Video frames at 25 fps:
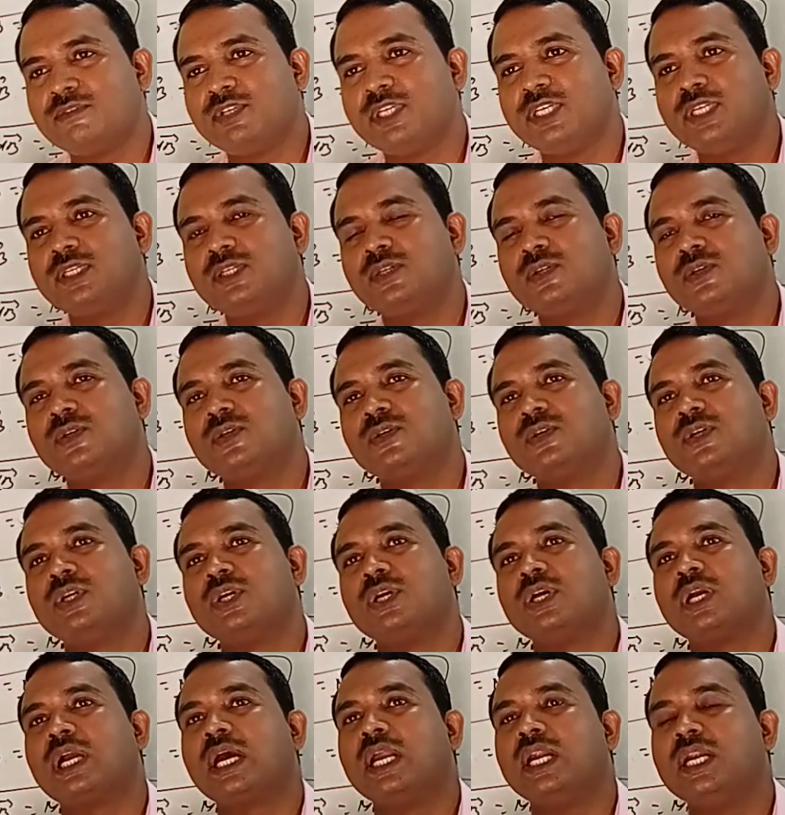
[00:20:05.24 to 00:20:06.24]
video,
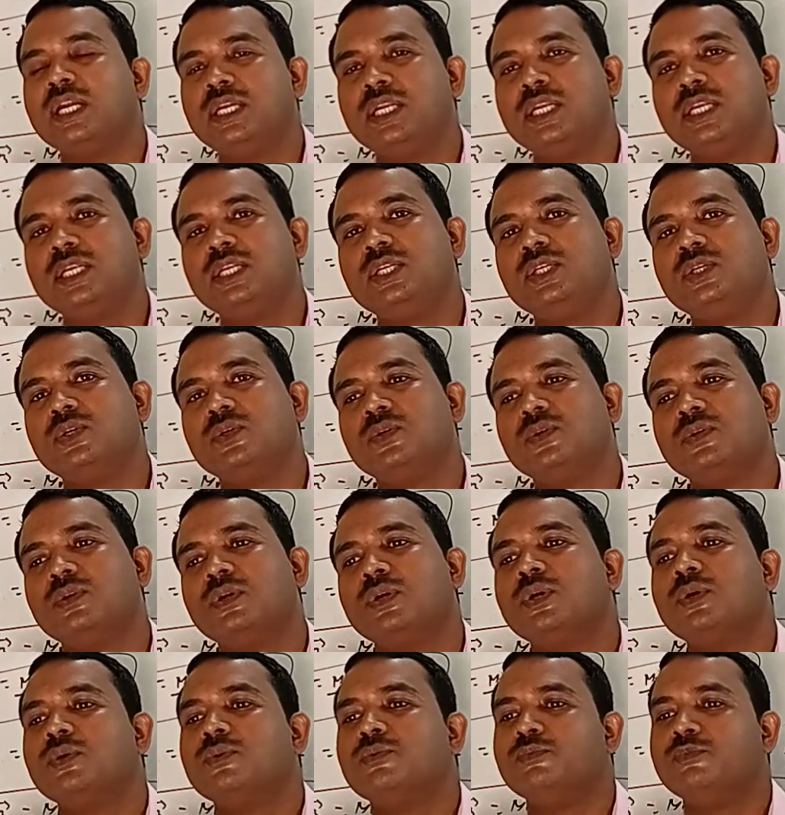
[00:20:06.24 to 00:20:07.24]

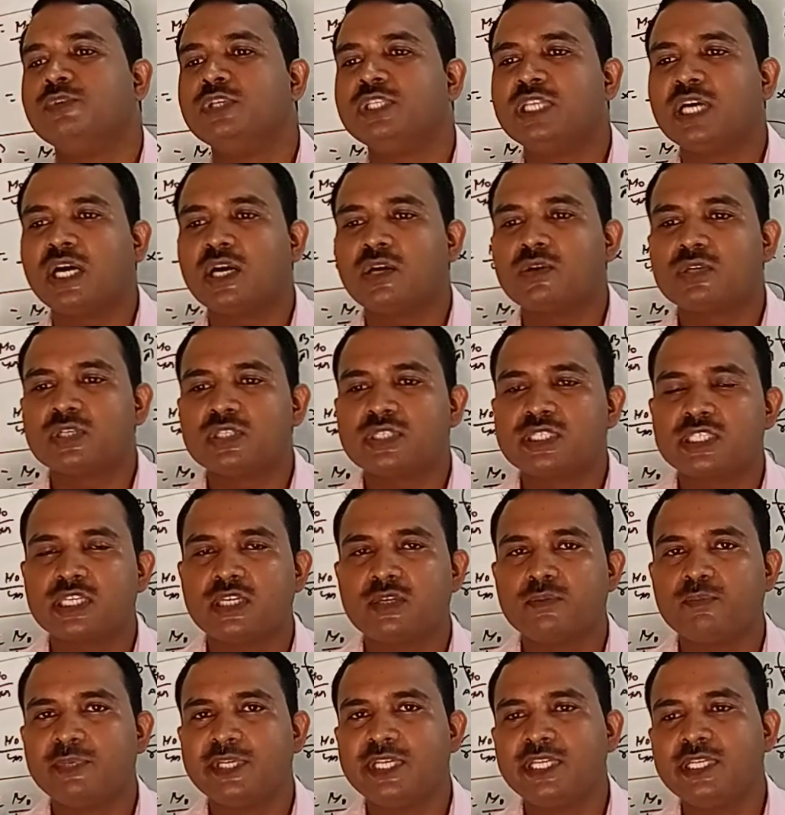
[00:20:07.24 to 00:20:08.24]
continue without
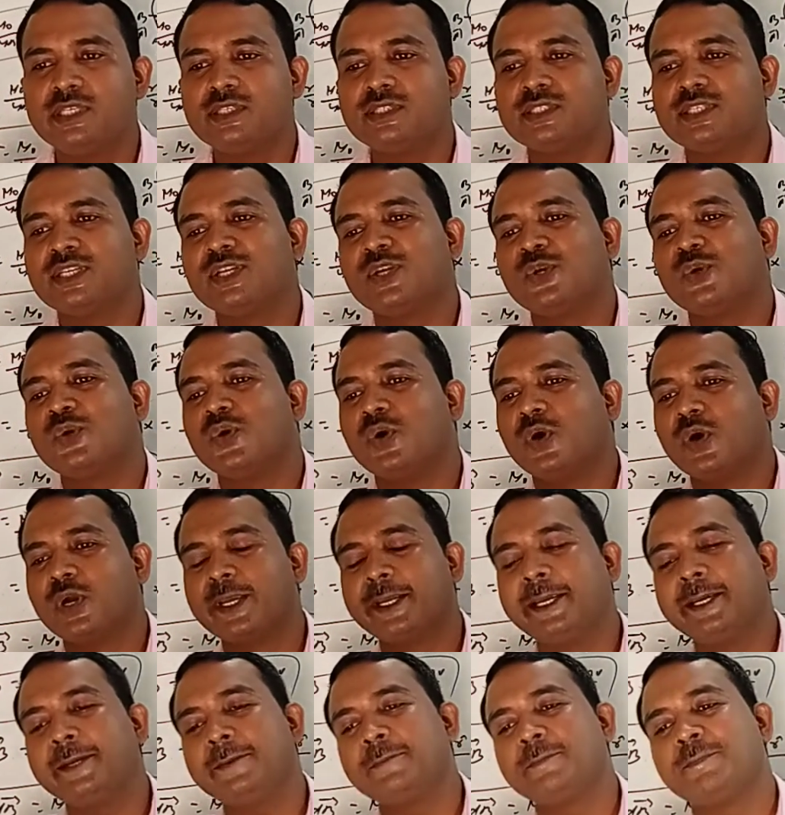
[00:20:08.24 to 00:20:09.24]
skipping.
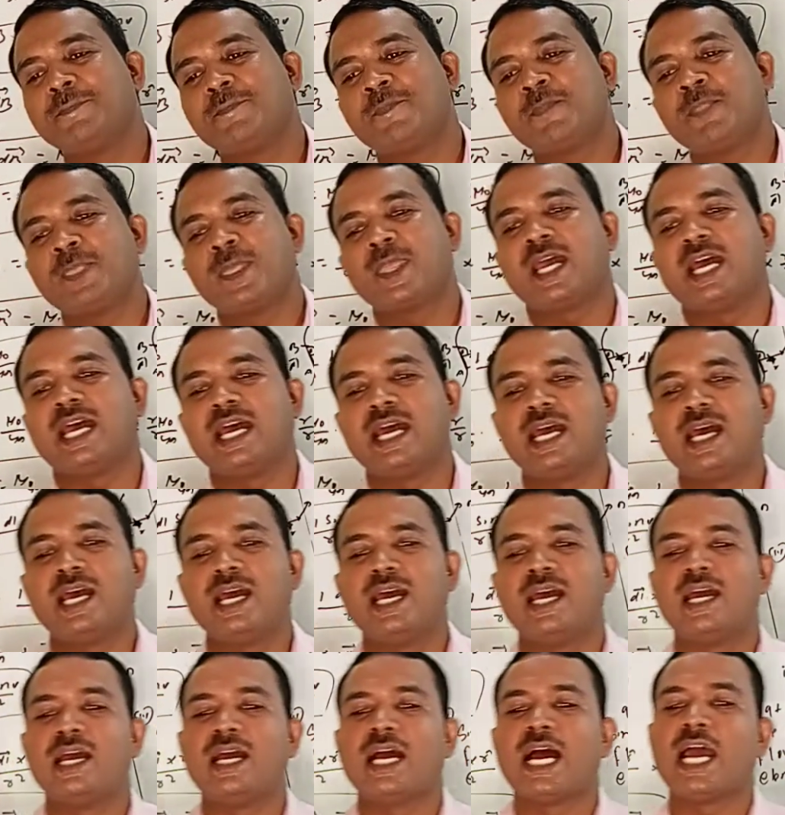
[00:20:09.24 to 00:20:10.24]
Okay,
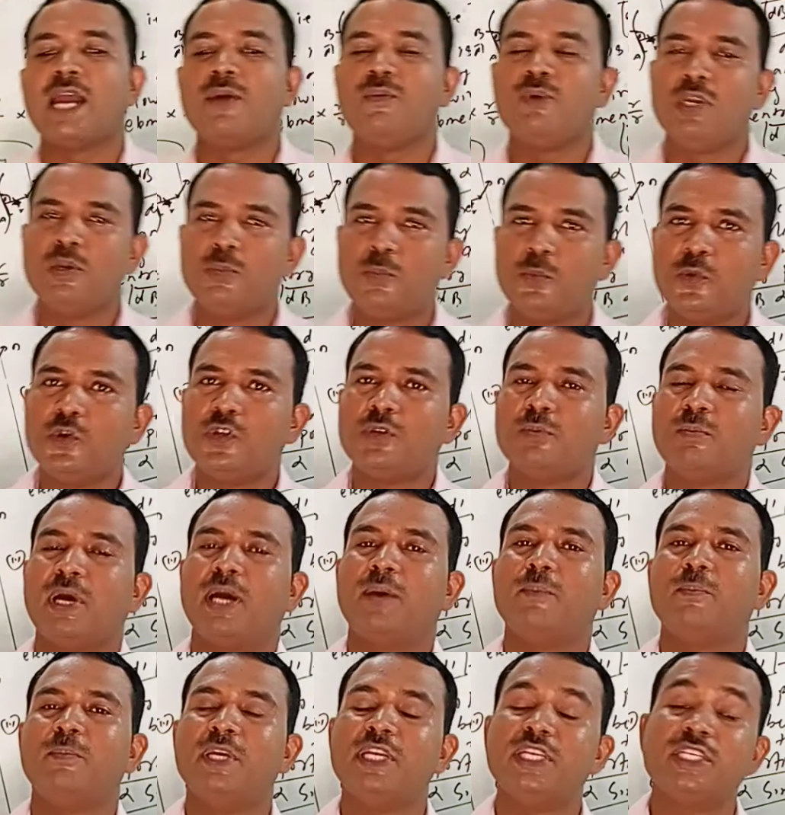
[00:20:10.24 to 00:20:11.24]
I will put
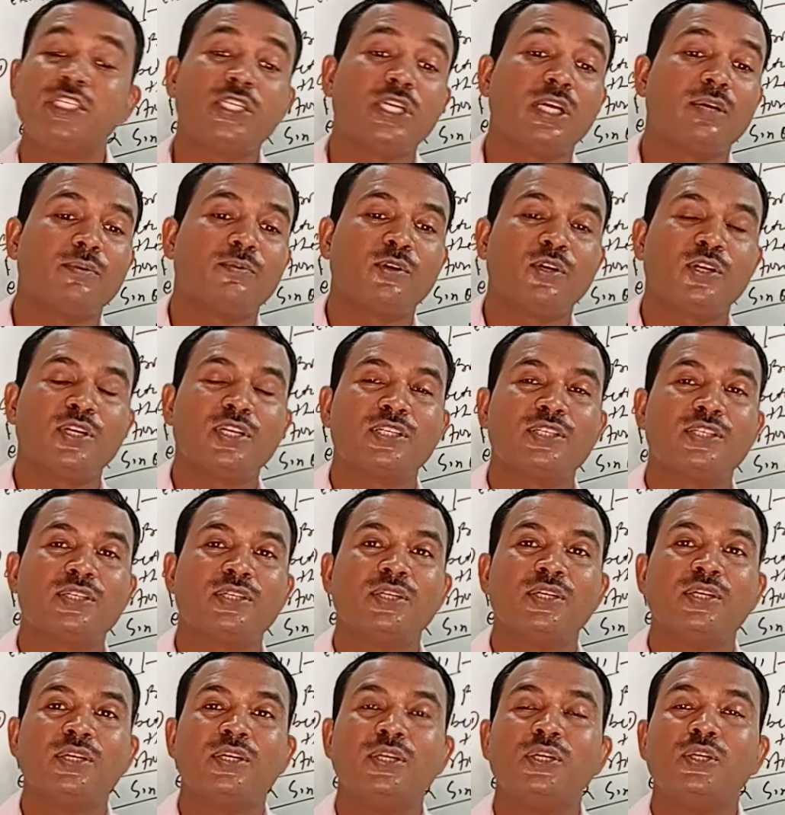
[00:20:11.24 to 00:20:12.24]
my best
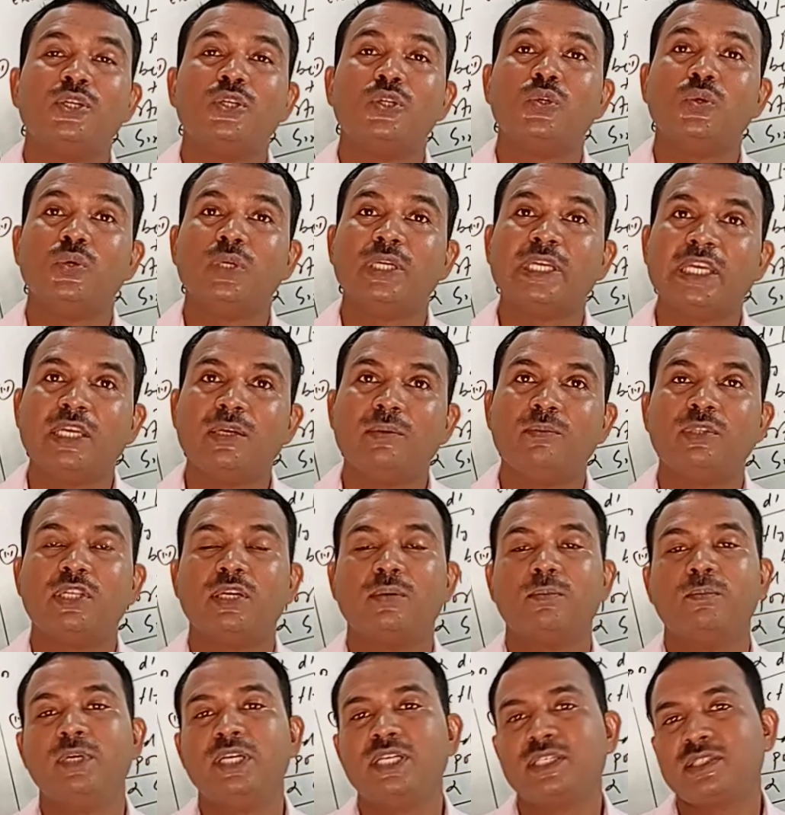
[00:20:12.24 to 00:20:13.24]
efforts to give
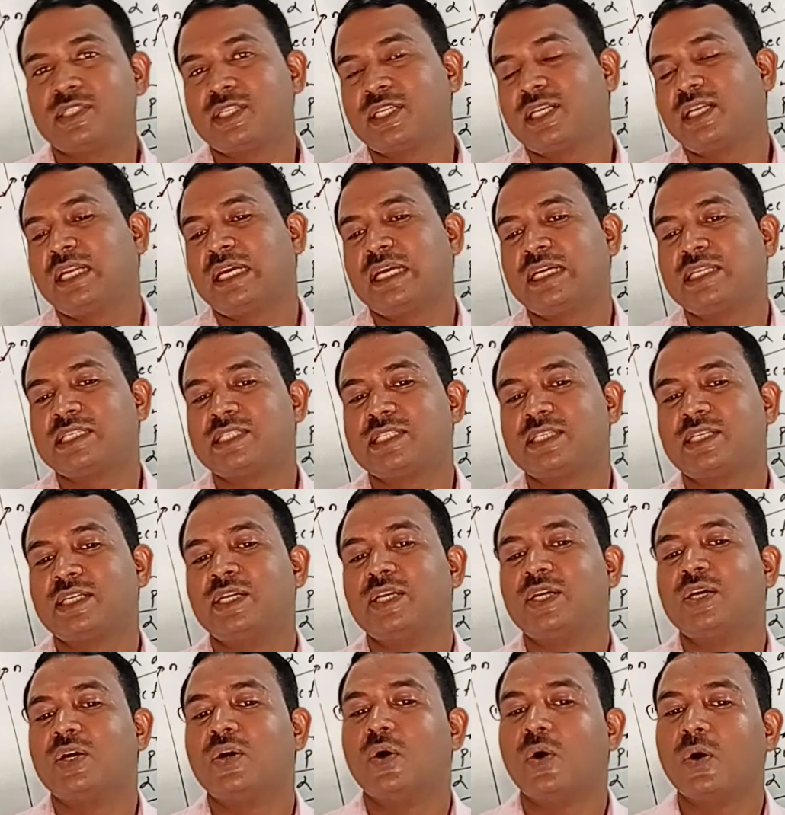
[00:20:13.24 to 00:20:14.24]
the best class.
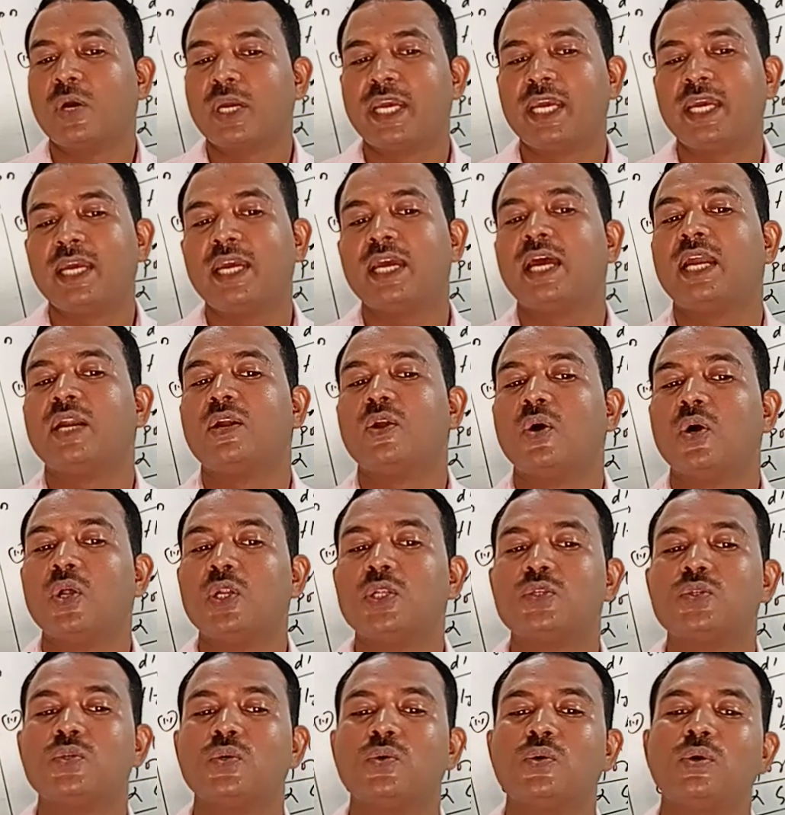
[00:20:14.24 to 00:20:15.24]
Okay, and
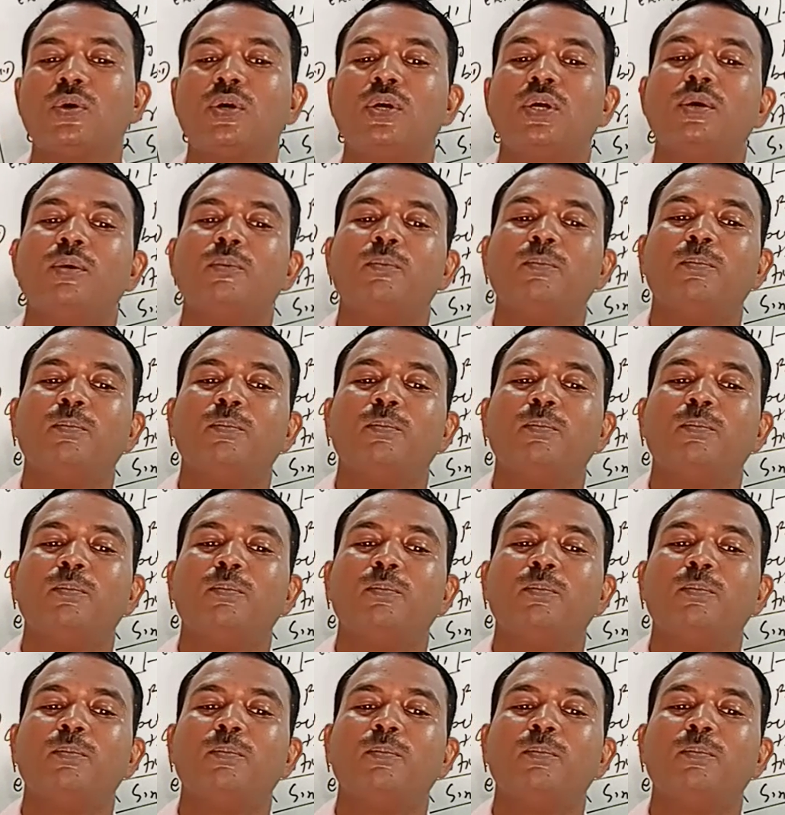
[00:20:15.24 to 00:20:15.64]
also